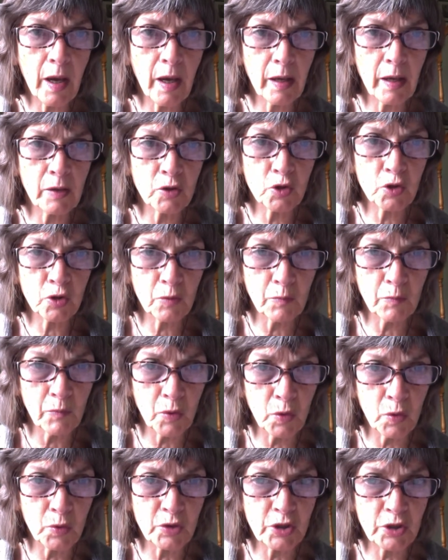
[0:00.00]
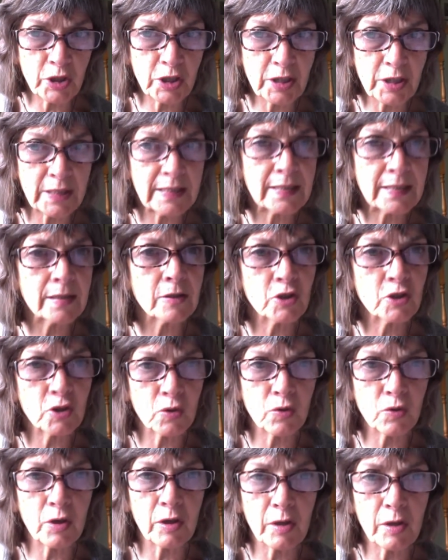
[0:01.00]
and to Moses so
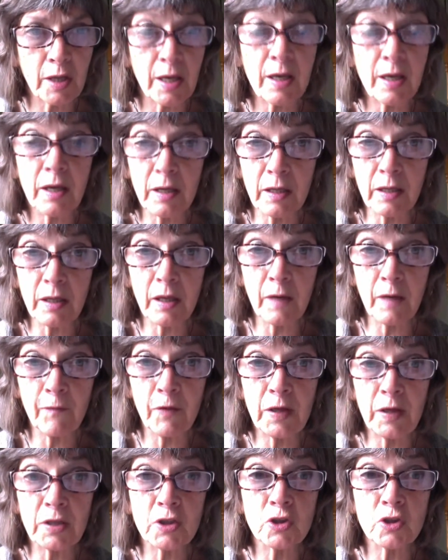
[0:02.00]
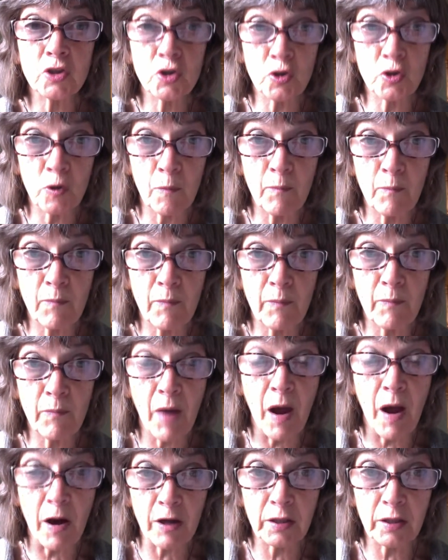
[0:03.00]
that they can give it to
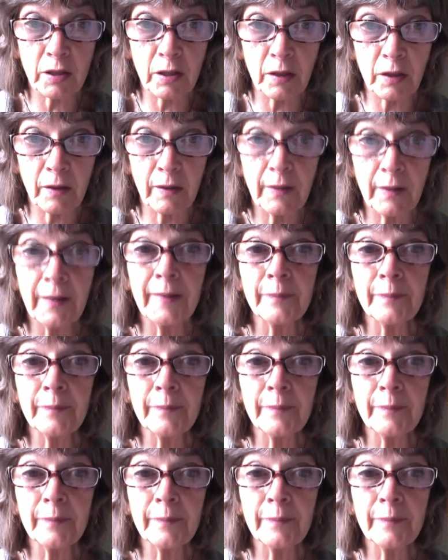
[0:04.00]
Martha.